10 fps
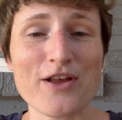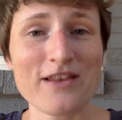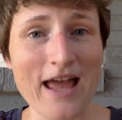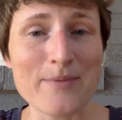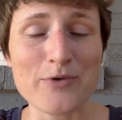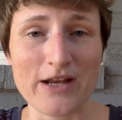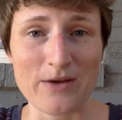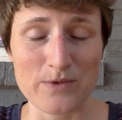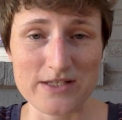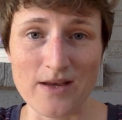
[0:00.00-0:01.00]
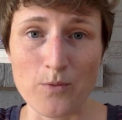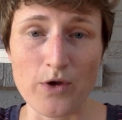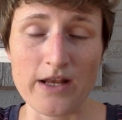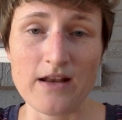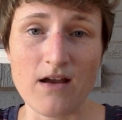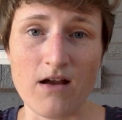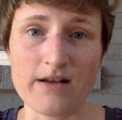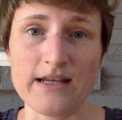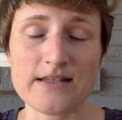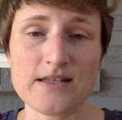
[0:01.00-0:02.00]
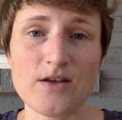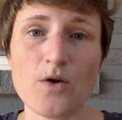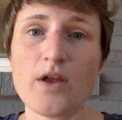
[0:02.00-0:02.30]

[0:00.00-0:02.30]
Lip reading: collaborating with someone on it